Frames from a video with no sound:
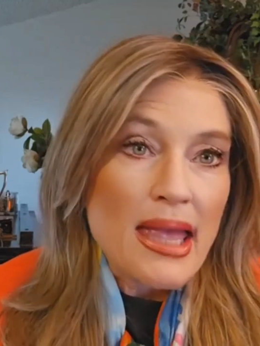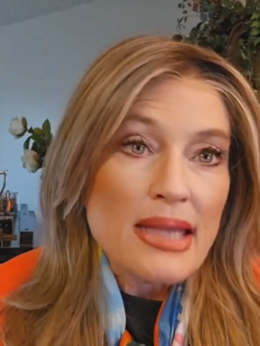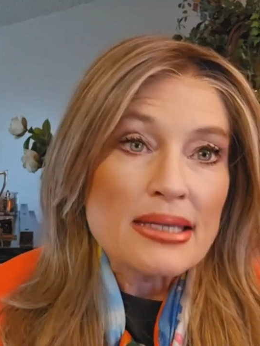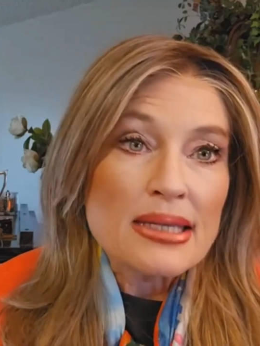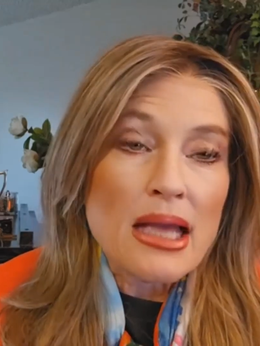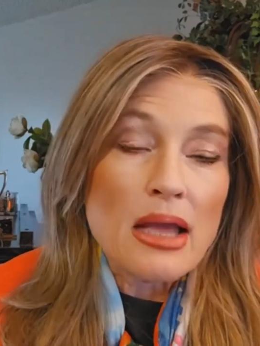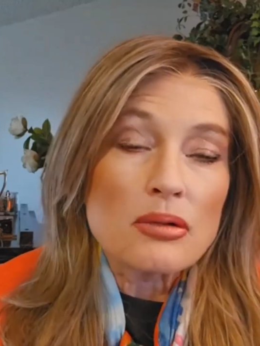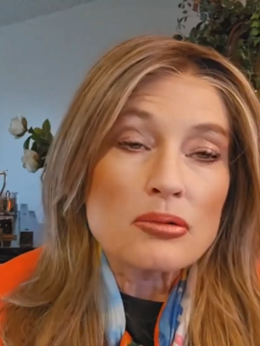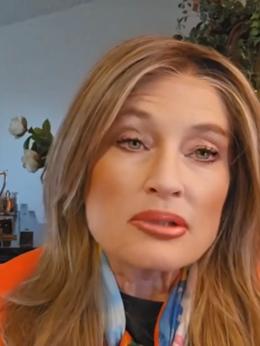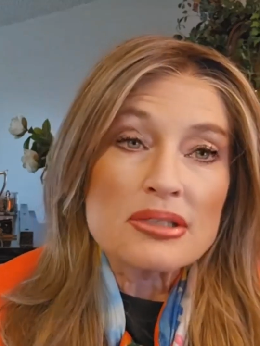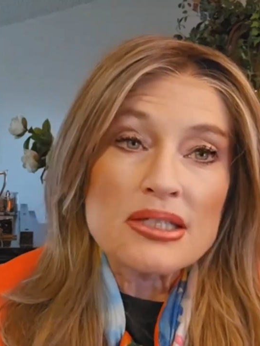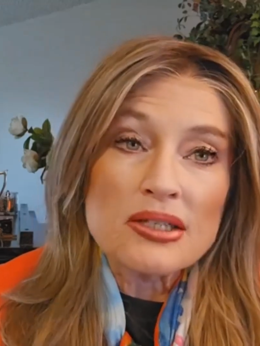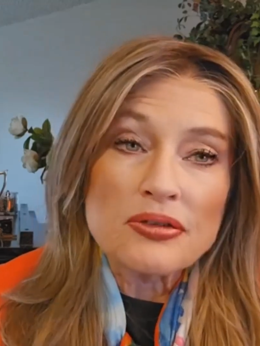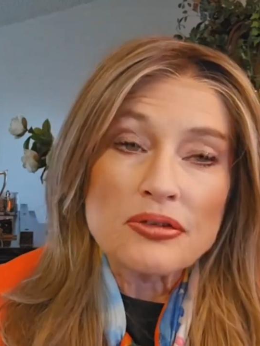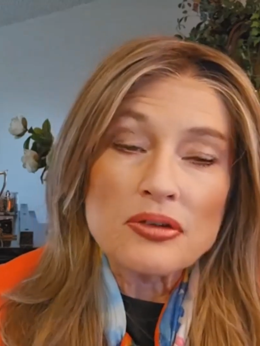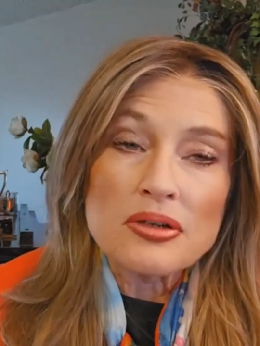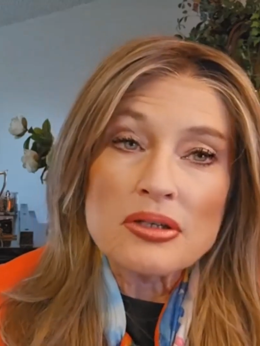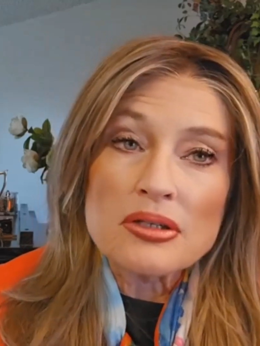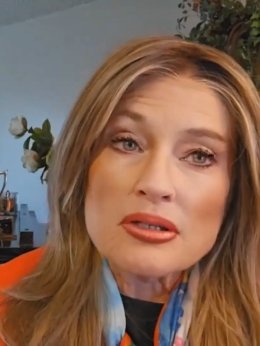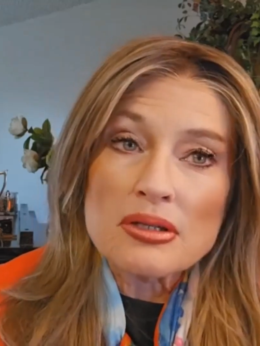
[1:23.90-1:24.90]
Now,
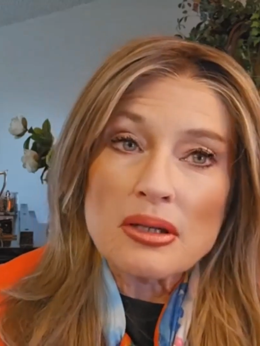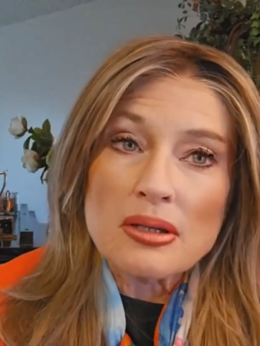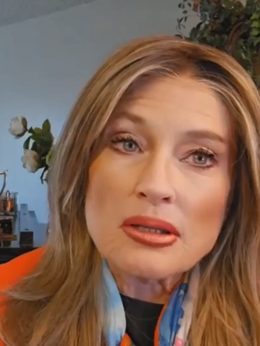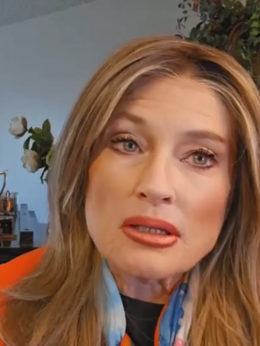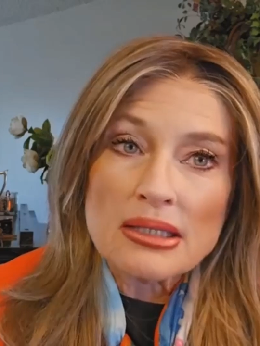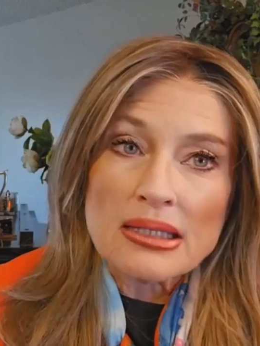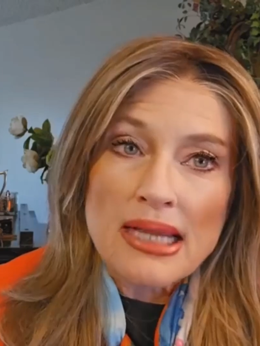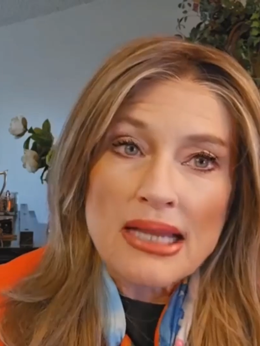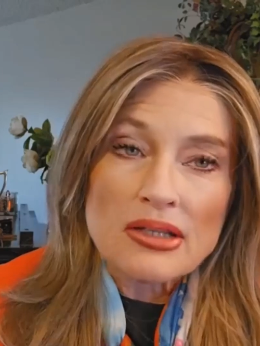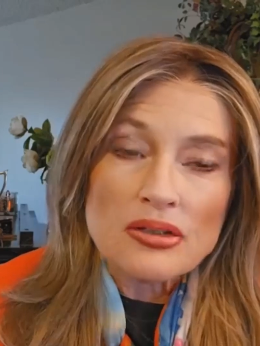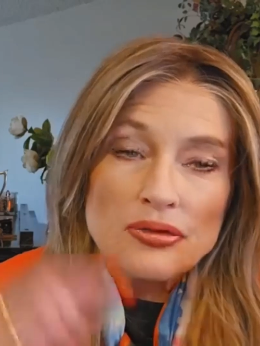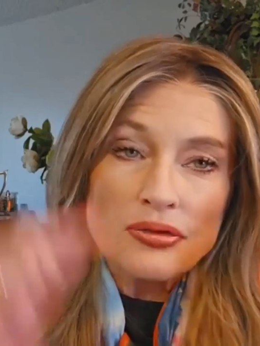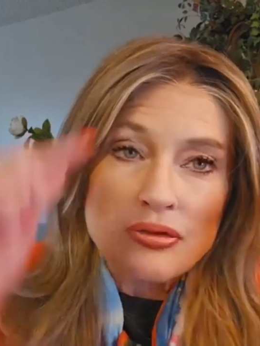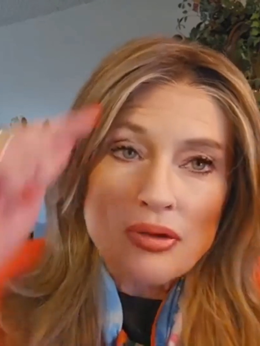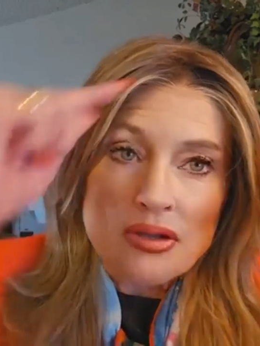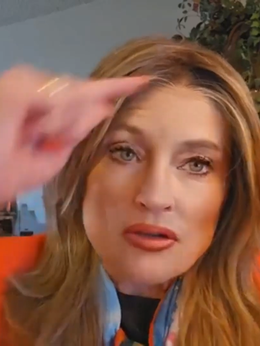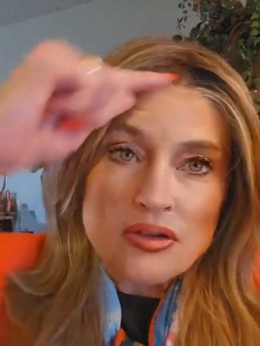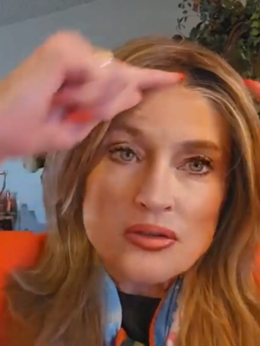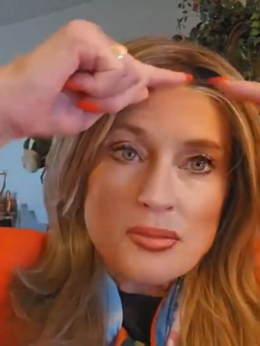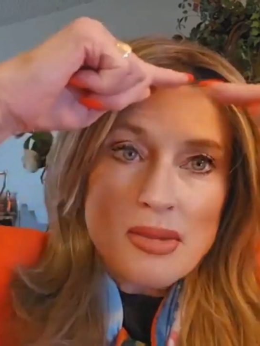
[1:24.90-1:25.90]
different lace
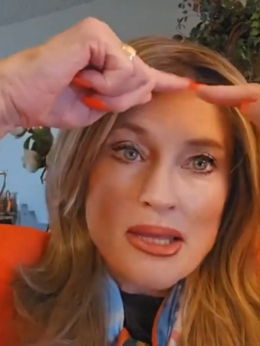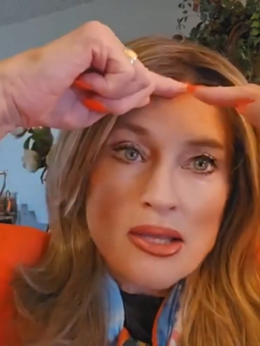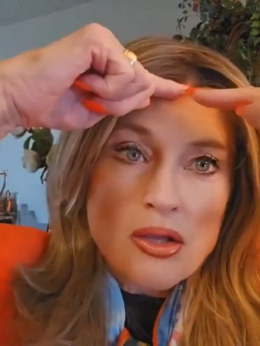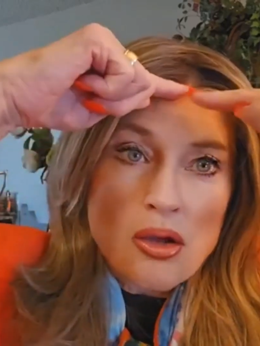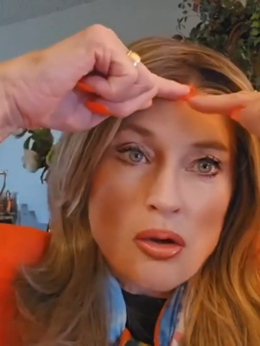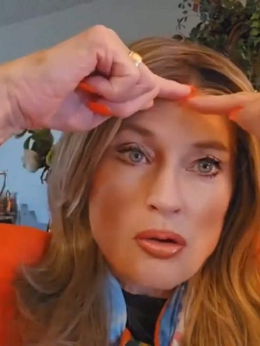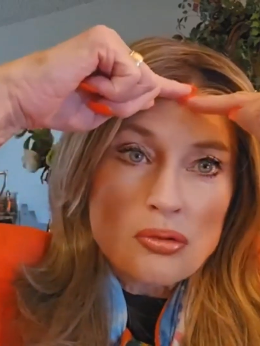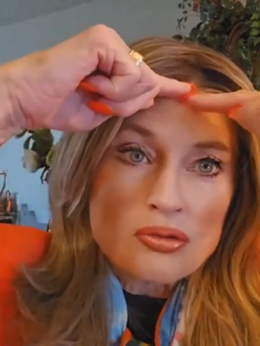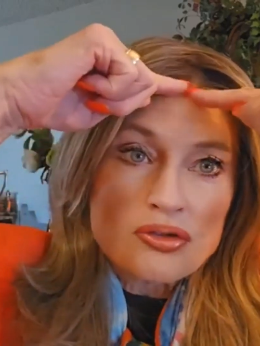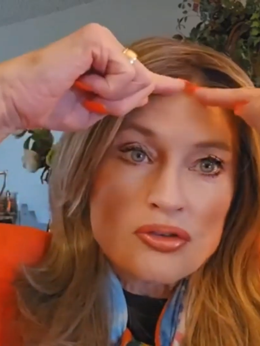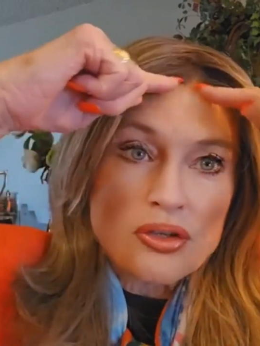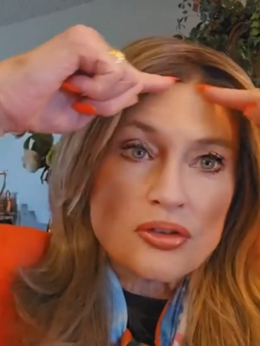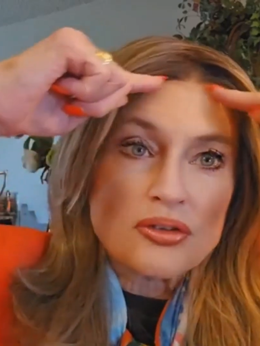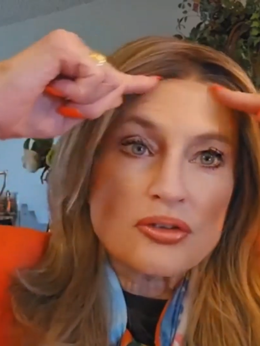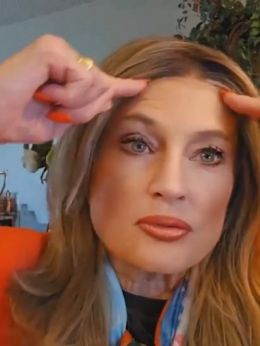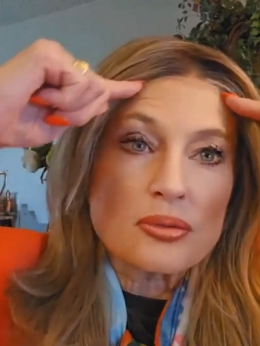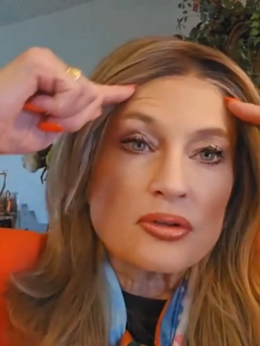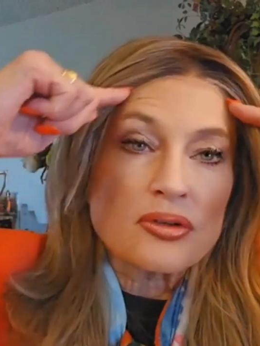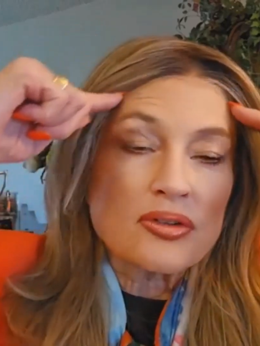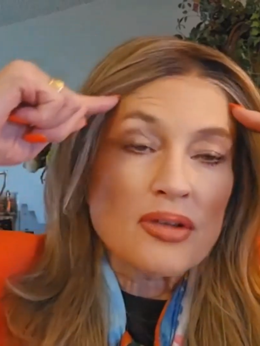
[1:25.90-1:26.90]
fronts may go
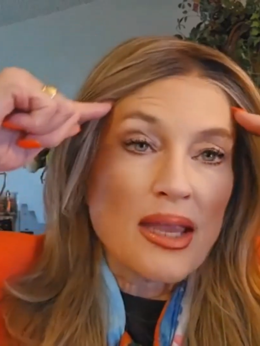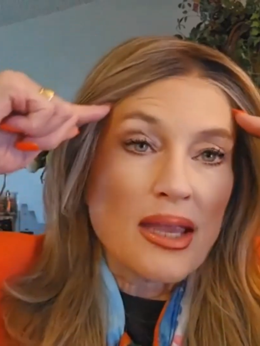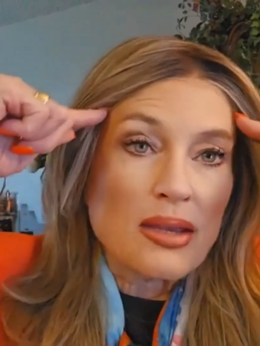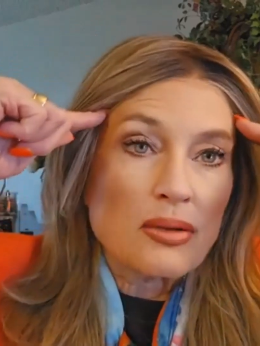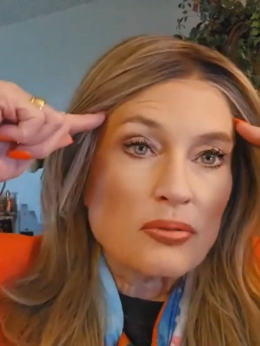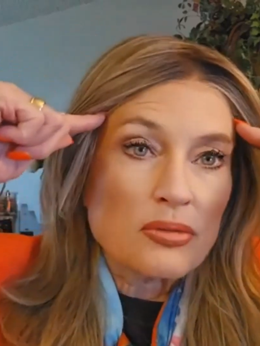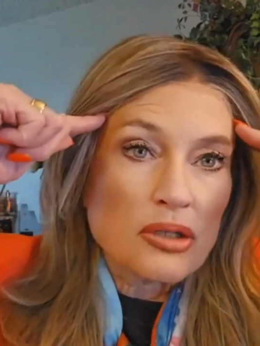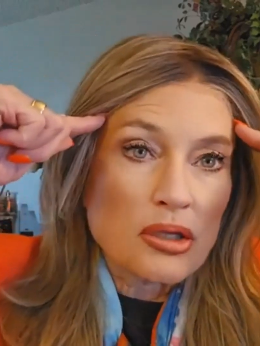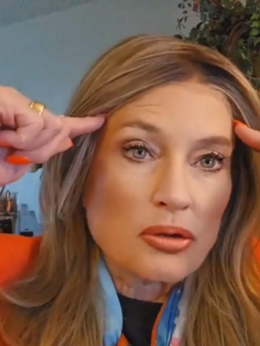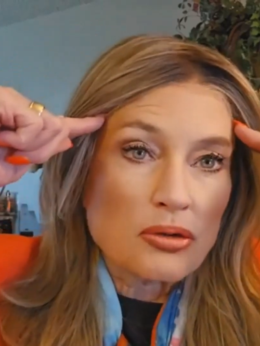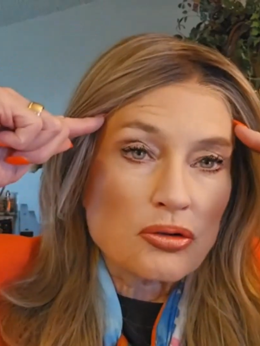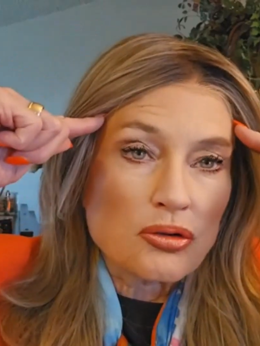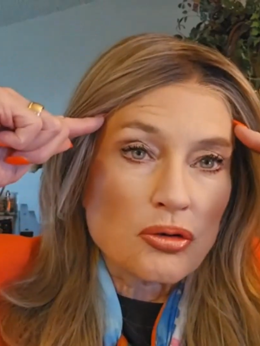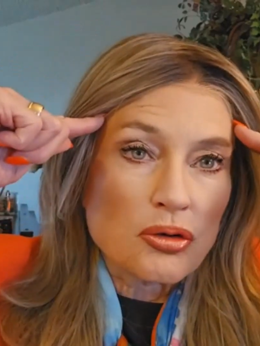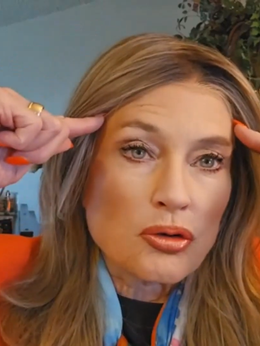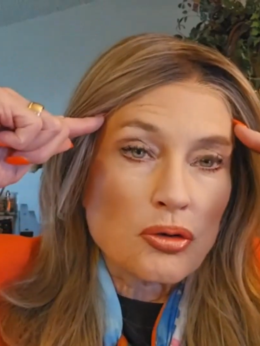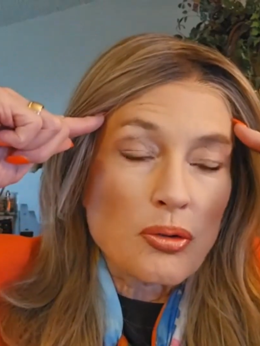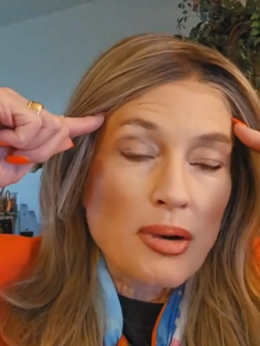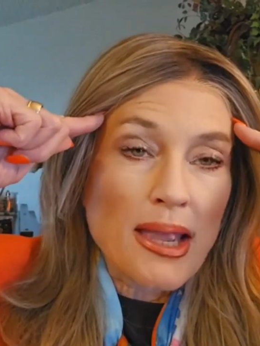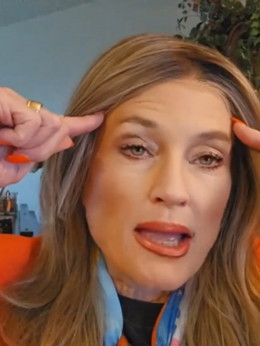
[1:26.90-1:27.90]
just, say, here to
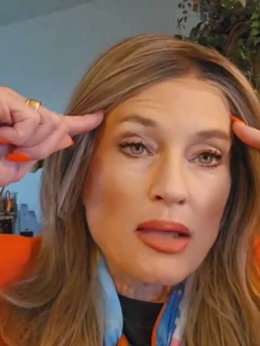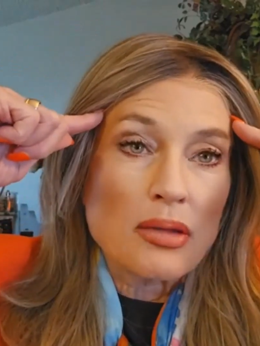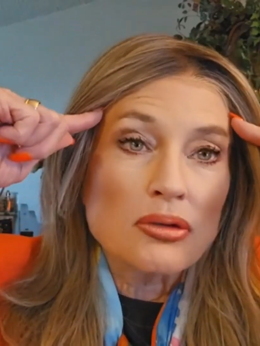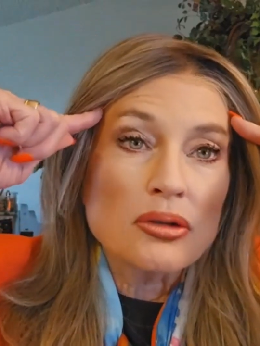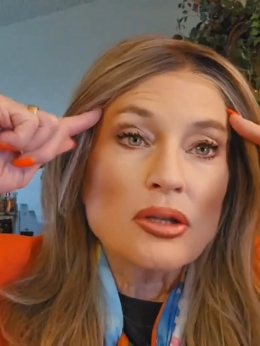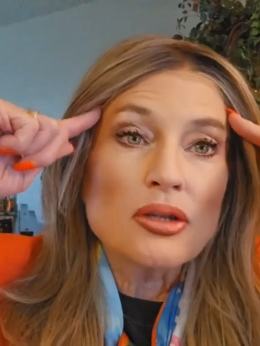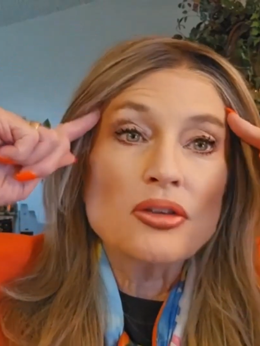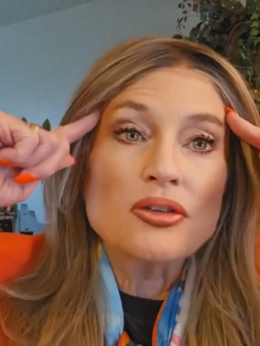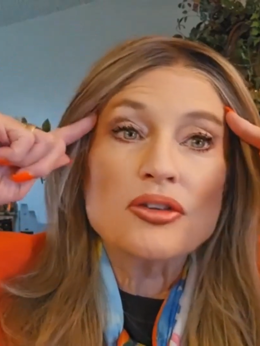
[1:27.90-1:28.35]
your crown.